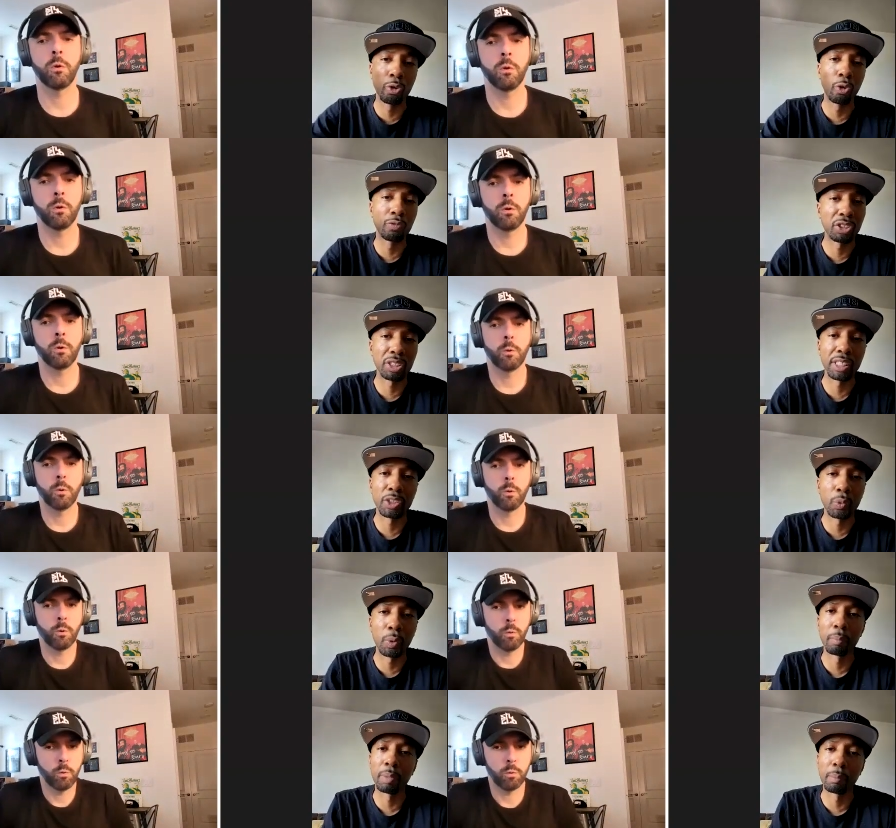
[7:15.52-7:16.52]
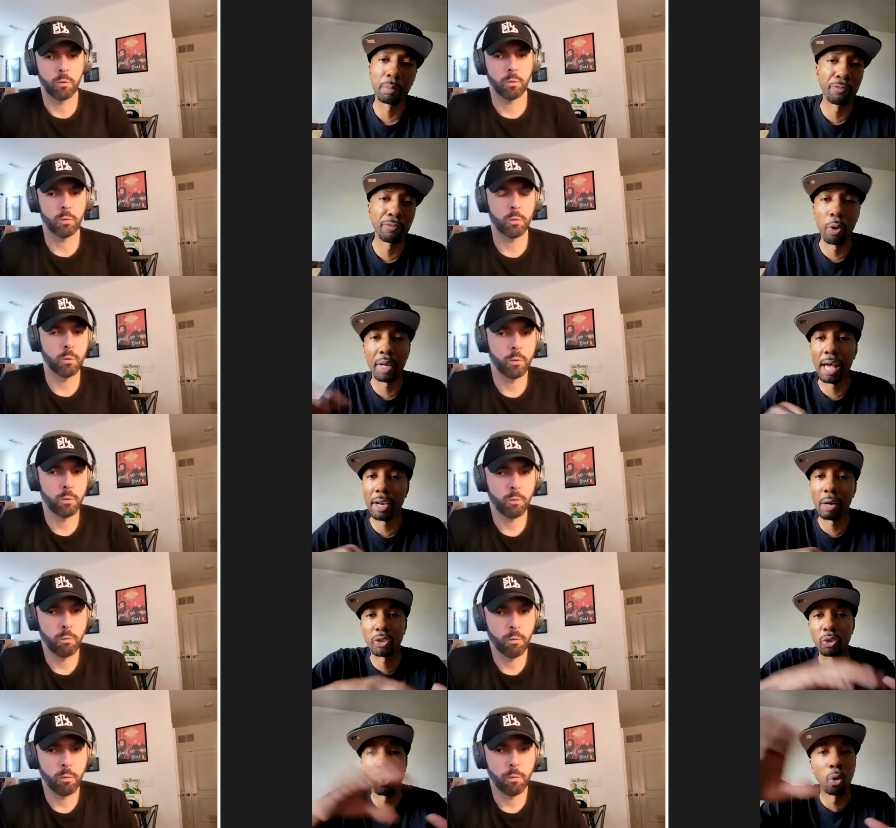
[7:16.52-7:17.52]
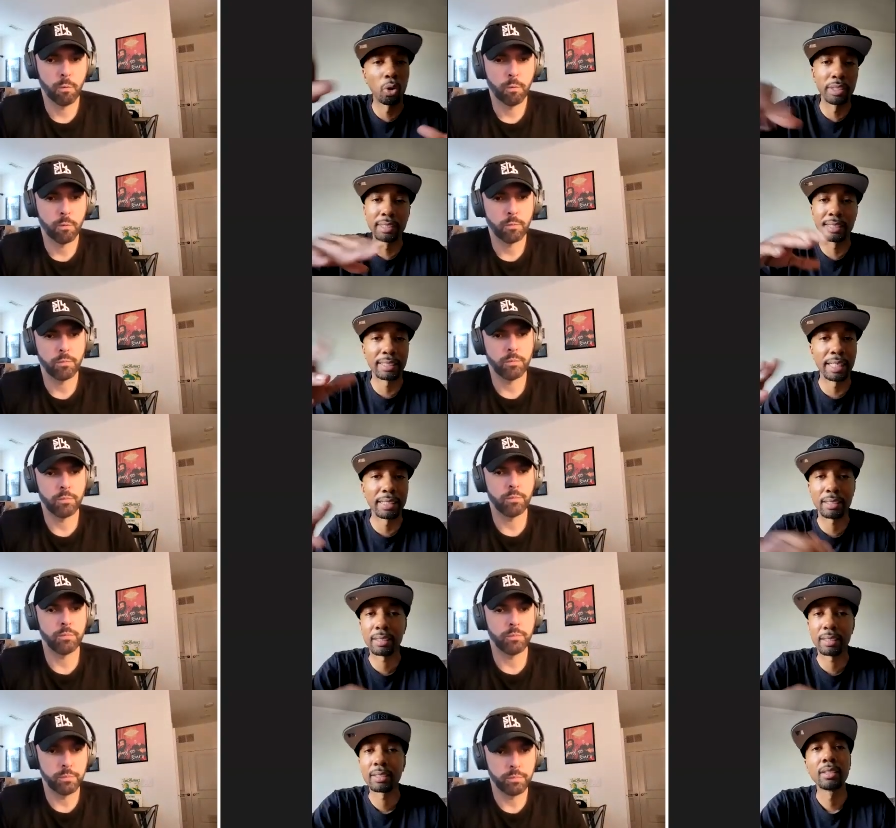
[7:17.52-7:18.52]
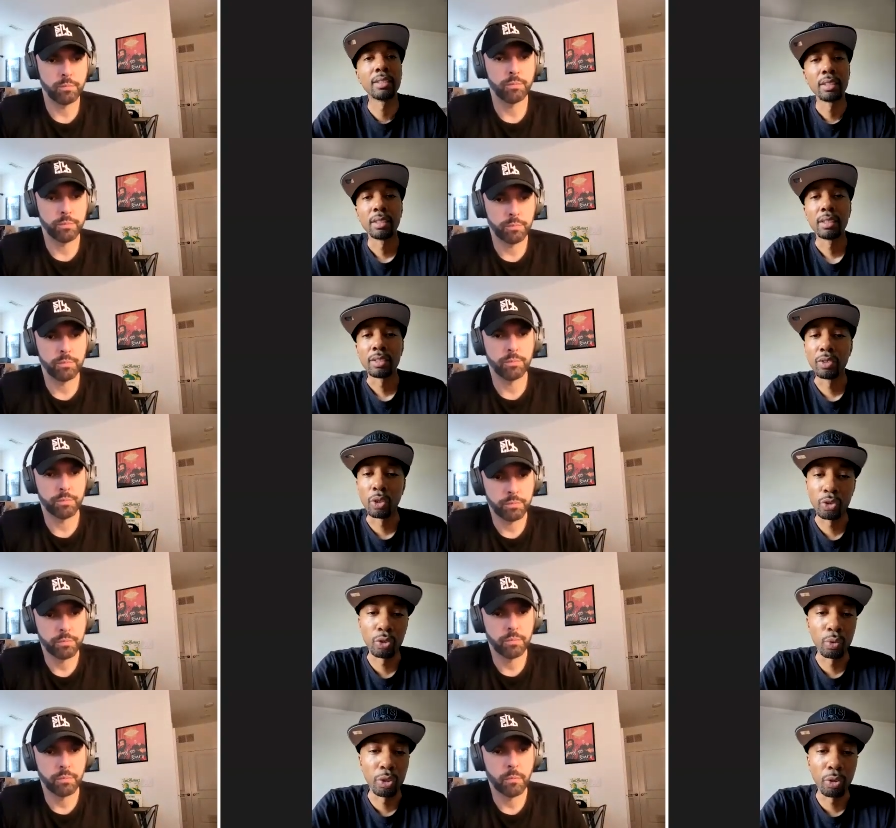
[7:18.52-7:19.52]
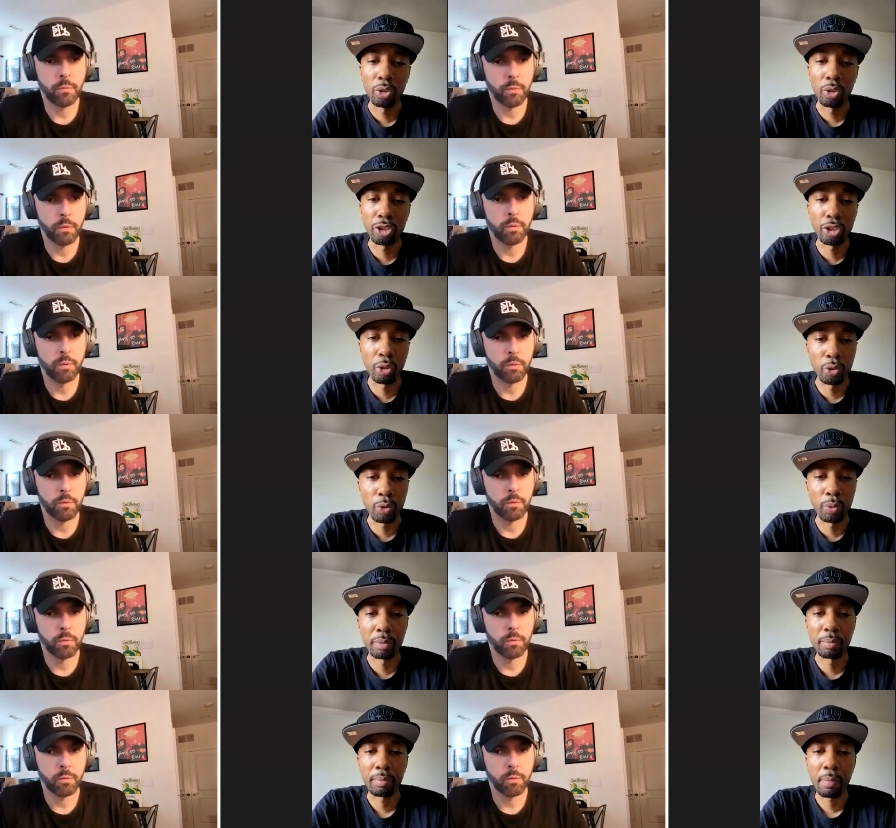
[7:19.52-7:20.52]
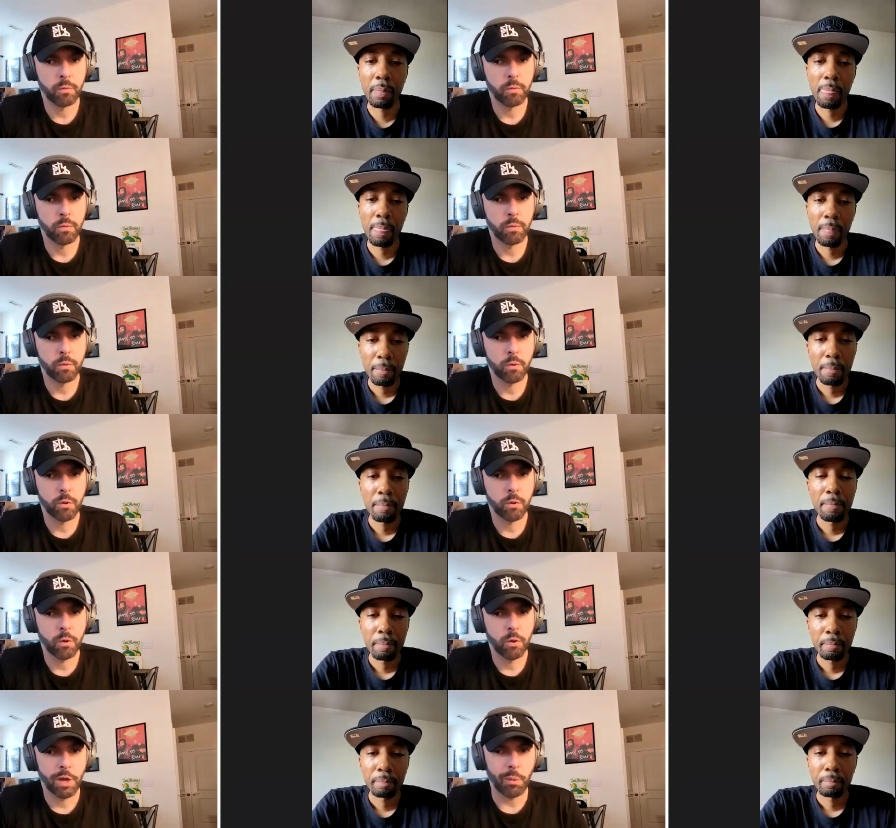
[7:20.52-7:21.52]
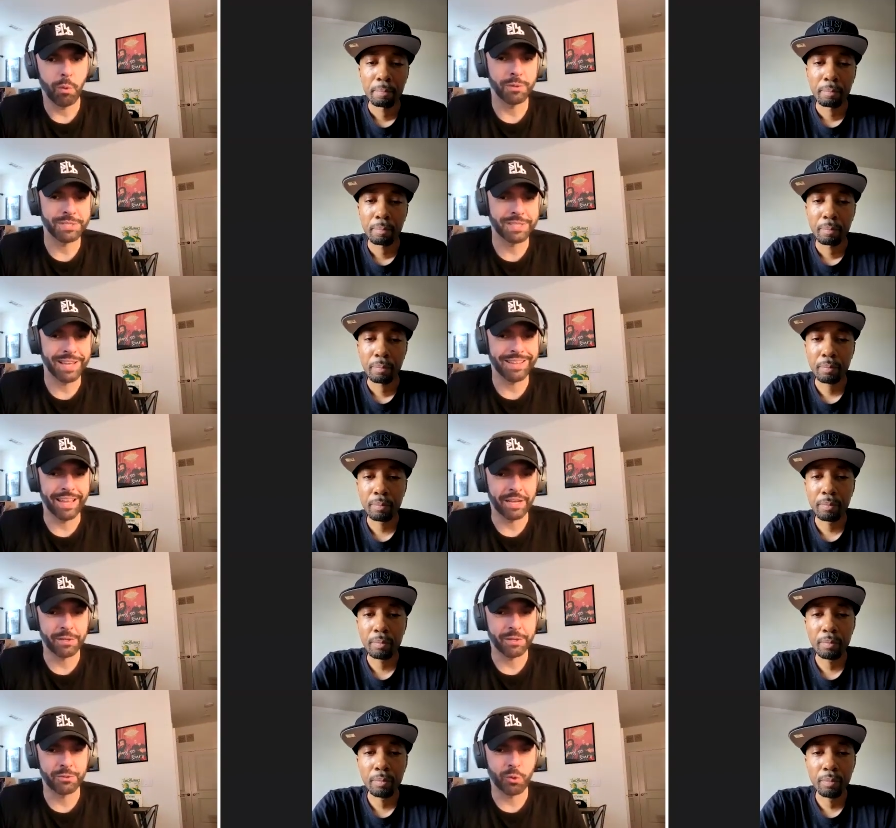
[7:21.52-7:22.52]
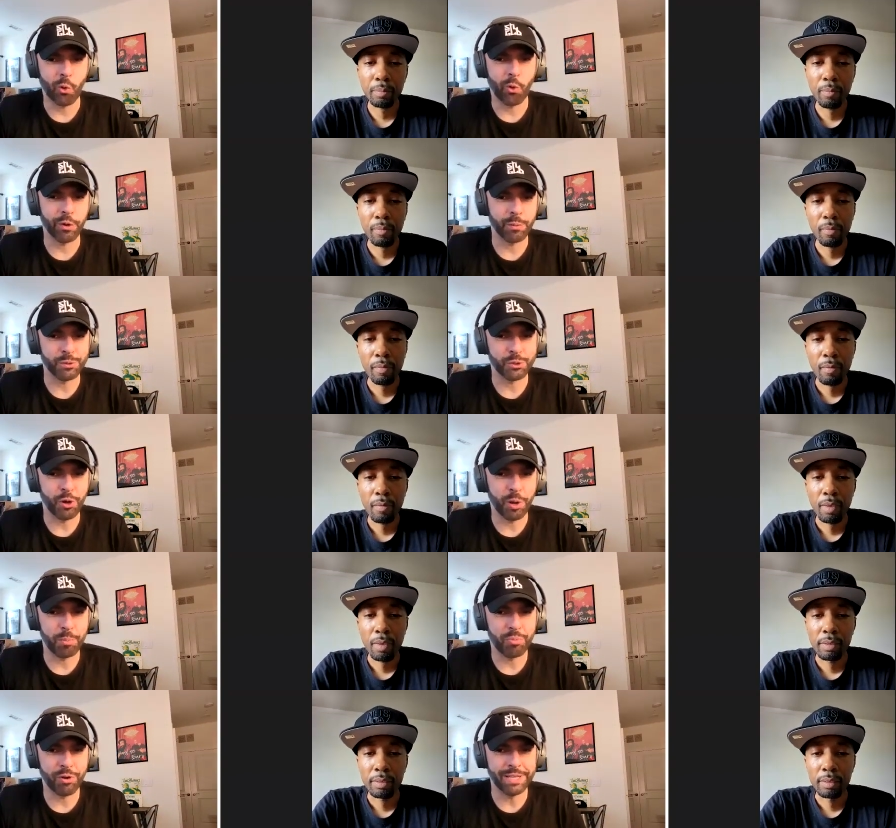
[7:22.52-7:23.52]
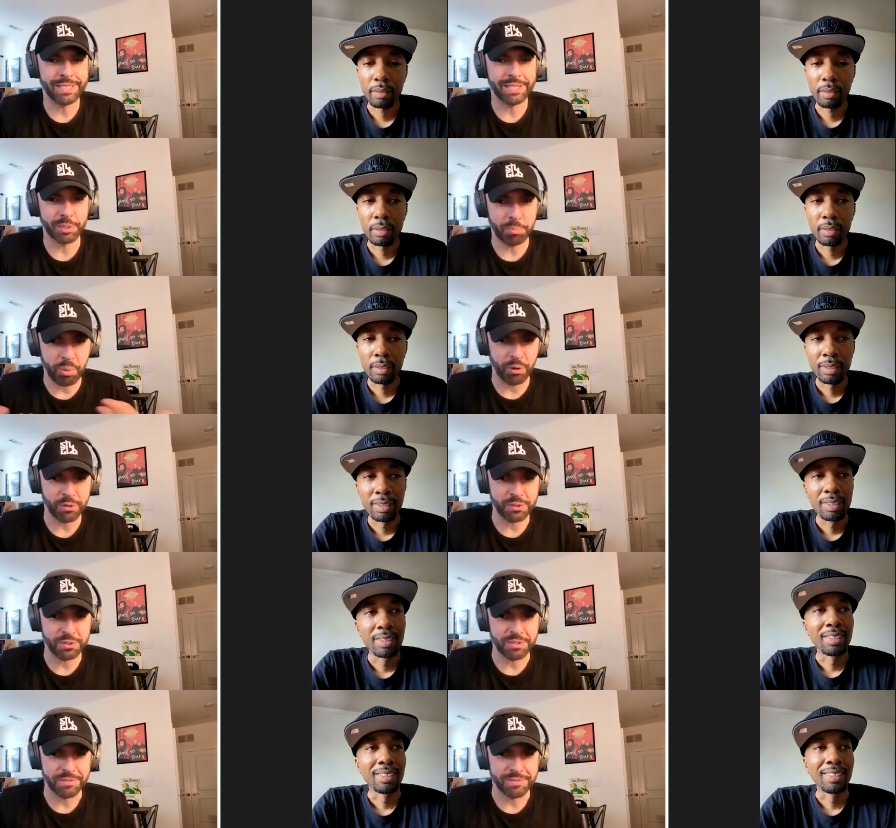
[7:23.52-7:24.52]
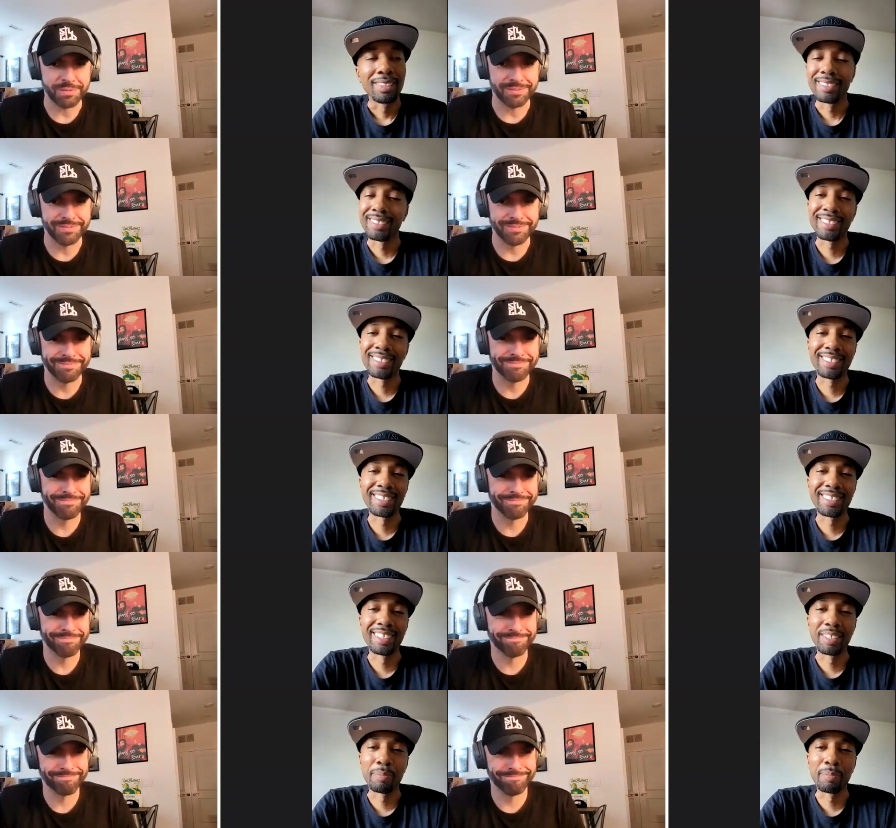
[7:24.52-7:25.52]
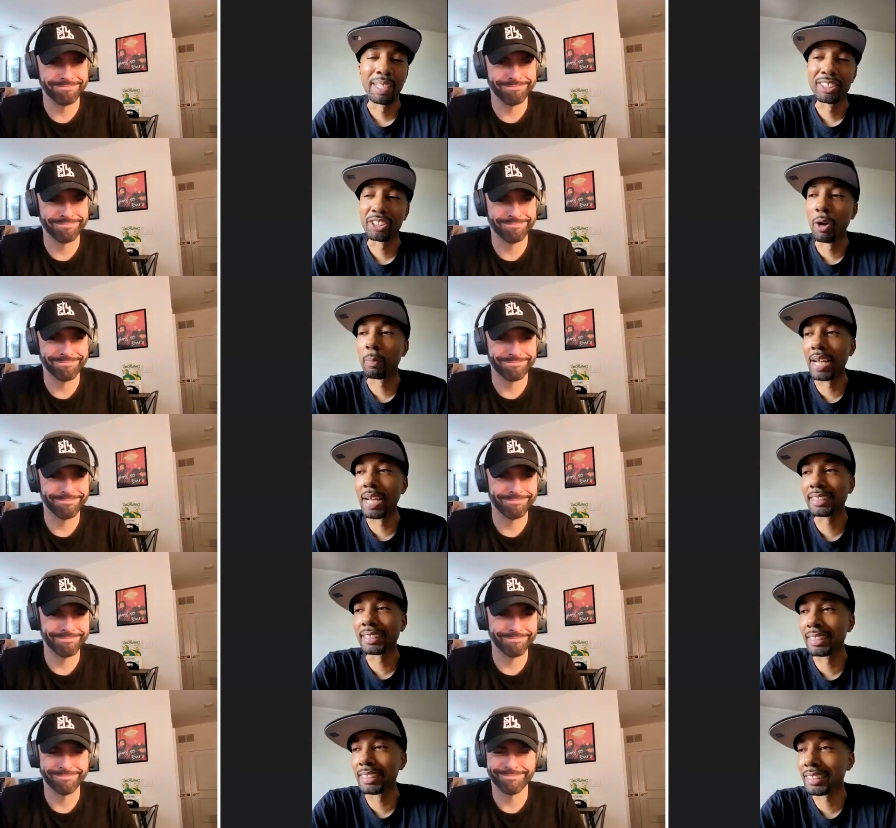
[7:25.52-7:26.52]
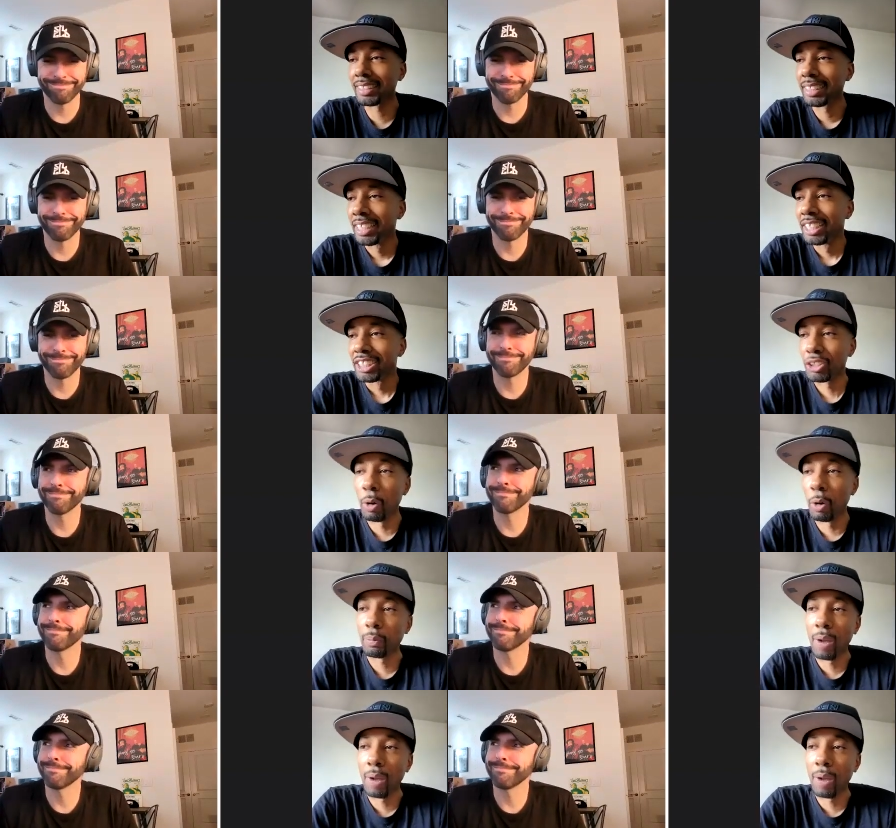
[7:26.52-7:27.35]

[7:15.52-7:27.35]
Speaker 1: overseas with him. But before that, I was all in the States, you know, doing all the shows with him.
Speaker 2: And what was that like touring with Sean Price as a person?
Speaker 1: Man, Sean Price is Sean